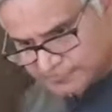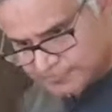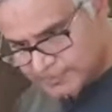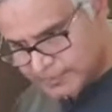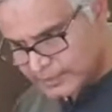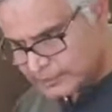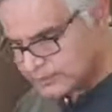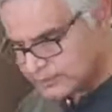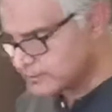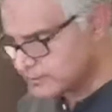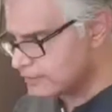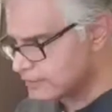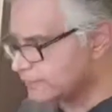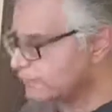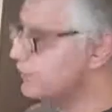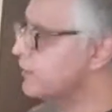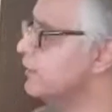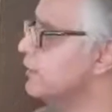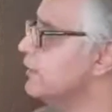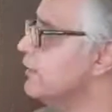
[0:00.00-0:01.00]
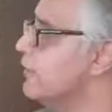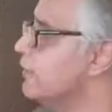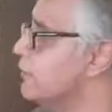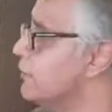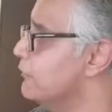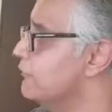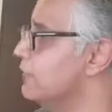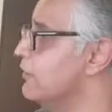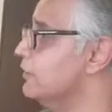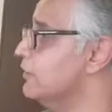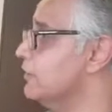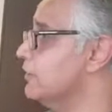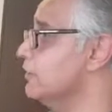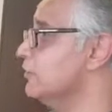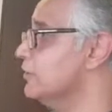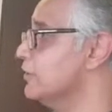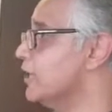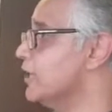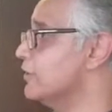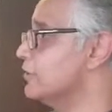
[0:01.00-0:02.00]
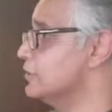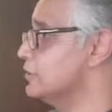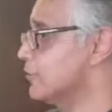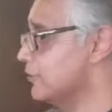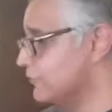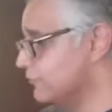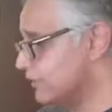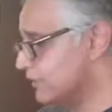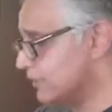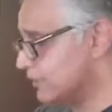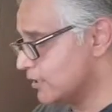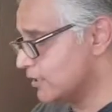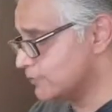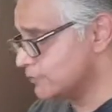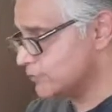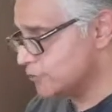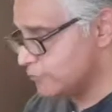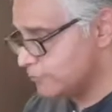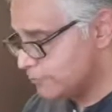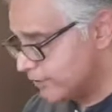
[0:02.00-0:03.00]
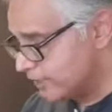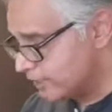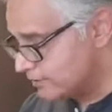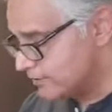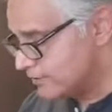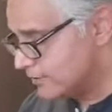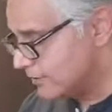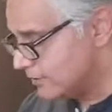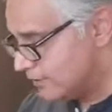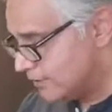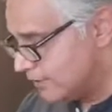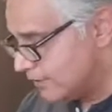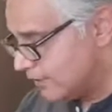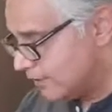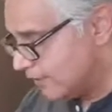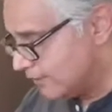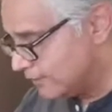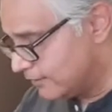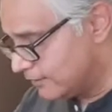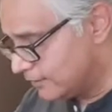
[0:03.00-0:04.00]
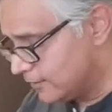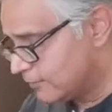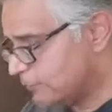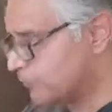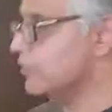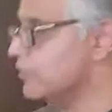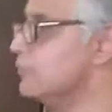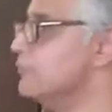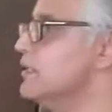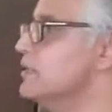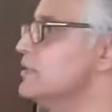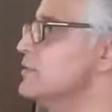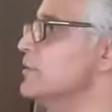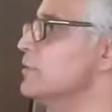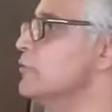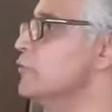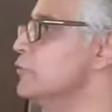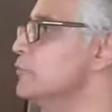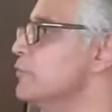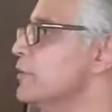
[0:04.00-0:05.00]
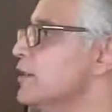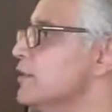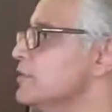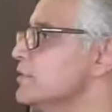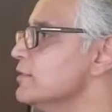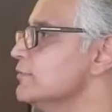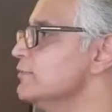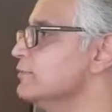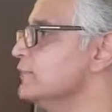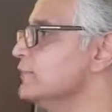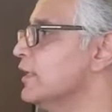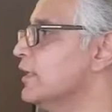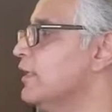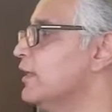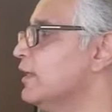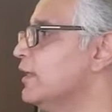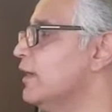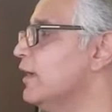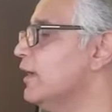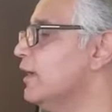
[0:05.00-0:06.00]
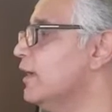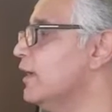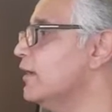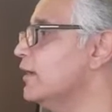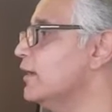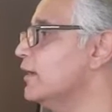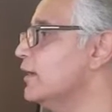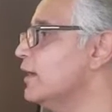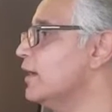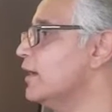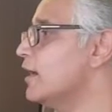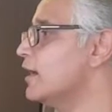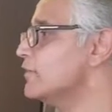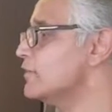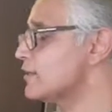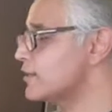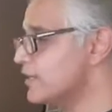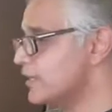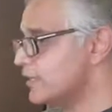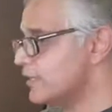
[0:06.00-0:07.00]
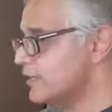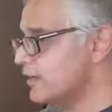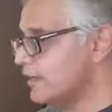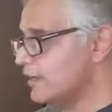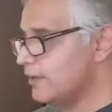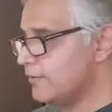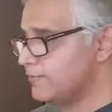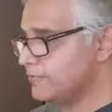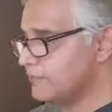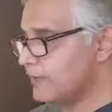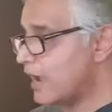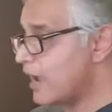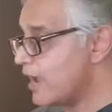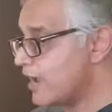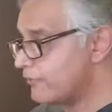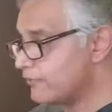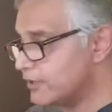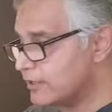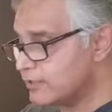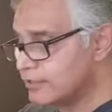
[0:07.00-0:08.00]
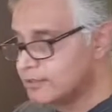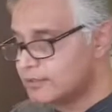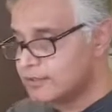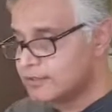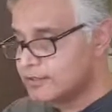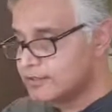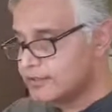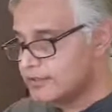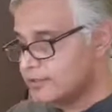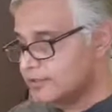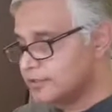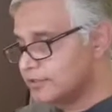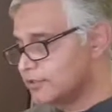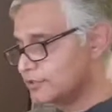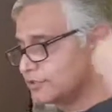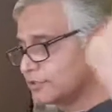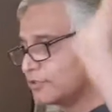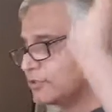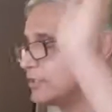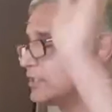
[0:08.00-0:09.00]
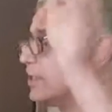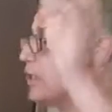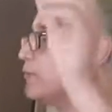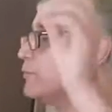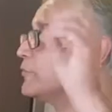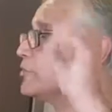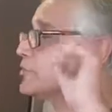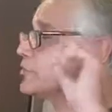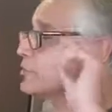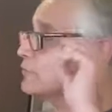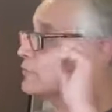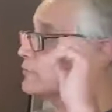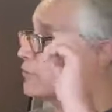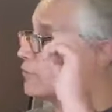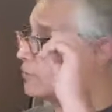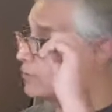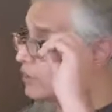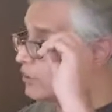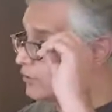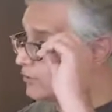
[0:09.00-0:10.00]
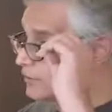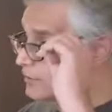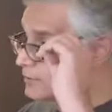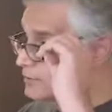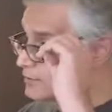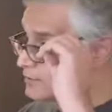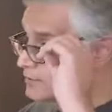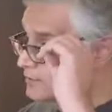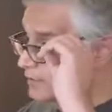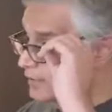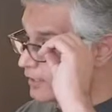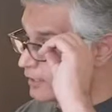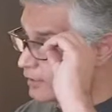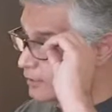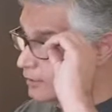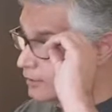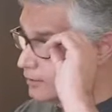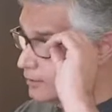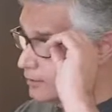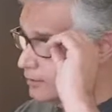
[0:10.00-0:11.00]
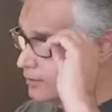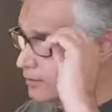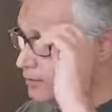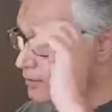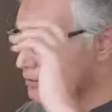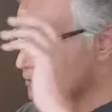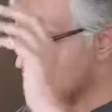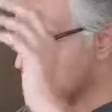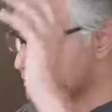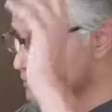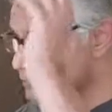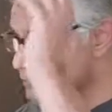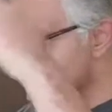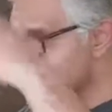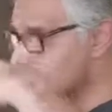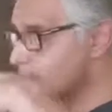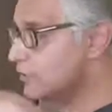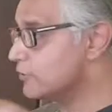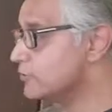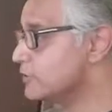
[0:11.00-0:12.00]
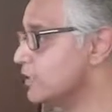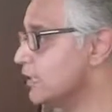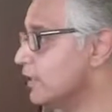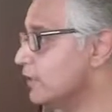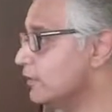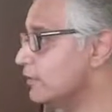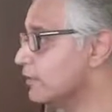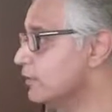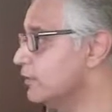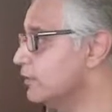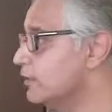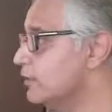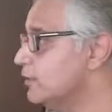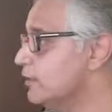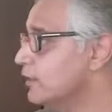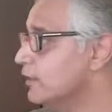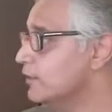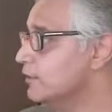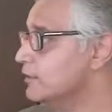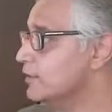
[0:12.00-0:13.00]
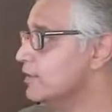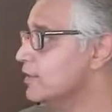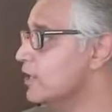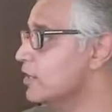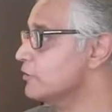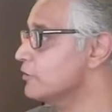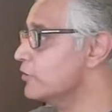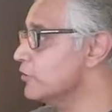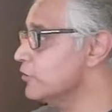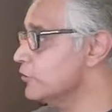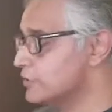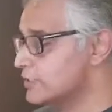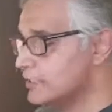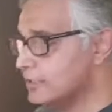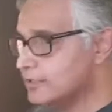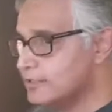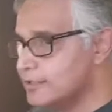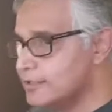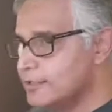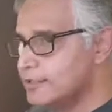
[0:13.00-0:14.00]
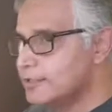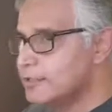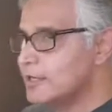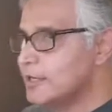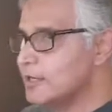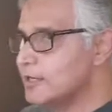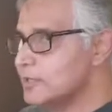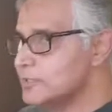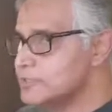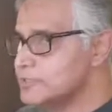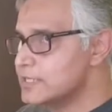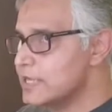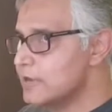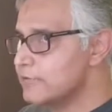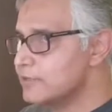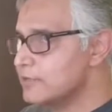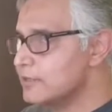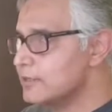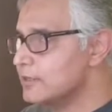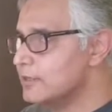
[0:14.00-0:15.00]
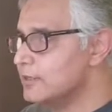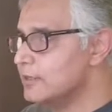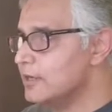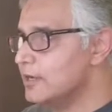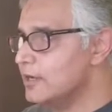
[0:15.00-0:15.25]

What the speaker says: parathas definitely are my favorite, no doubt about it. When it comes to breads, I think nothing beats a good paratha. And other day, I have a restaurant in Emersham called Hawkins, and it's within the hotel, the Crown Inn Hotel. And I was having